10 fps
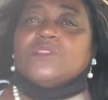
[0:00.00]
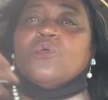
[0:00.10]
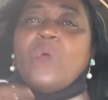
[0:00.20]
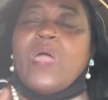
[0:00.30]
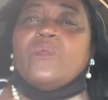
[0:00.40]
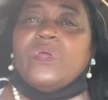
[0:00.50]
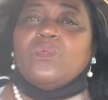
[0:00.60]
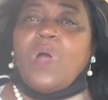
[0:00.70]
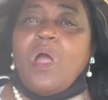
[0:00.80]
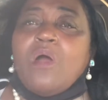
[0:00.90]
The way we
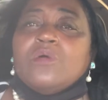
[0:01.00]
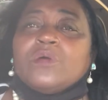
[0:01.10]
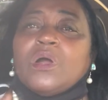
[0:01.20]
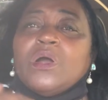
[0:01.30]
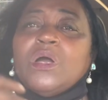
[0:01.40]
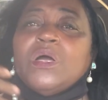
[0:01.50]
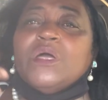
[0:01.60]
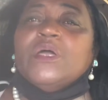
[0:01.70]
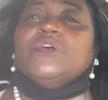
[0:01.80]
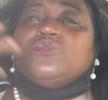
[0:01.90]
walk
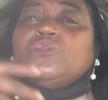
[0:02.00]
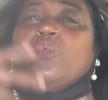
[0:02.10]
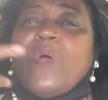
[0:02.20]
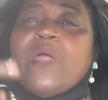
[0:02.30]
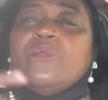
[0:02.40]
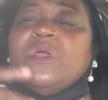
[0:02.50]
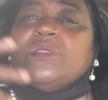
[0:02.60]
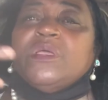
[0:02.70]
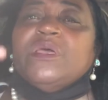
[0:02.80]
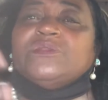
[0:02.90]
is the way we
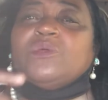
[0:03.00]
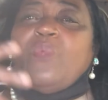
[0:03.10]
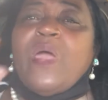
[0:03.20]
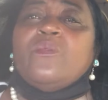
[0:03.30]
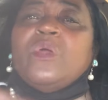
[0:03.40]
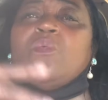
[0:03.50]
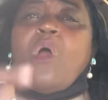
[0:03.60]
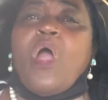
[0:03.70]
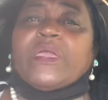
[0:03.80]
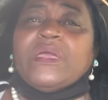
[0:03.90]

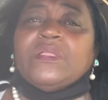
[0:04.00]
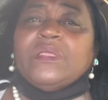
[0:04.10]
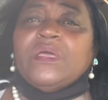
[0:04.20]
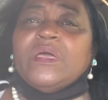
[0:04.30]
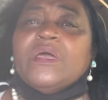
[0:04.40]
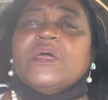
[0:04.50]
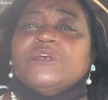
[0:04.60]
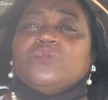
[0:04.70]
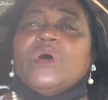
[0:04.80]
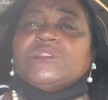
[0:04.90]
walking.
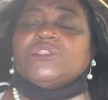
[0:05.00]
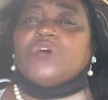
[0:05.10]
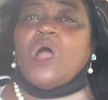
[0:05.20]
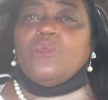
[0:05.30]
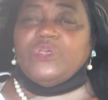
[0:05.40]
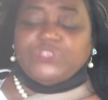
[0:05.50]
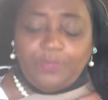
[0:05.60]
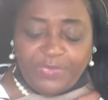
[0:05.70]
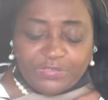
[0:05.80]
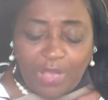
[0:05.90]
Is what the talk we
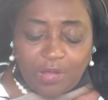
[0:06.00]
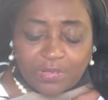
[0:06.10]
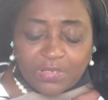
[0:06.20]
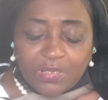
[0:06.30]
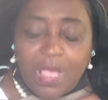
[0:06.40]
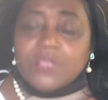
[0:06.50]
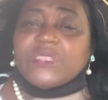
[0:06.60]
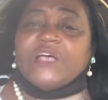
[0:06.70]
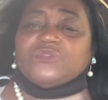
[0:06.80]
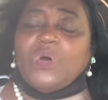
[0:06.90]
should be talking.
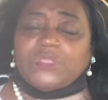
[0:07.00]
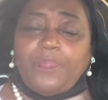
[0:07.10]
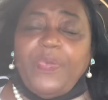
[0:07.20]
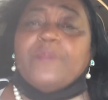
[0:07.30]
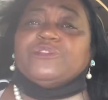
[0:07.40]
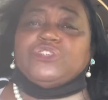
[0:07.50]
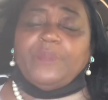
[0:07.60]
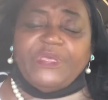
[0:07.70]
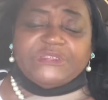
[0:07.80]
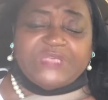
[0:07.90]
That's what the people should
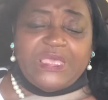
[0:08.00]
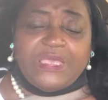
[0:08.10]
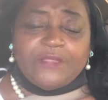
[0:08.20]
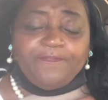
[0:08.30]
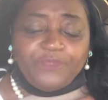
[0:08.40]
be seeing.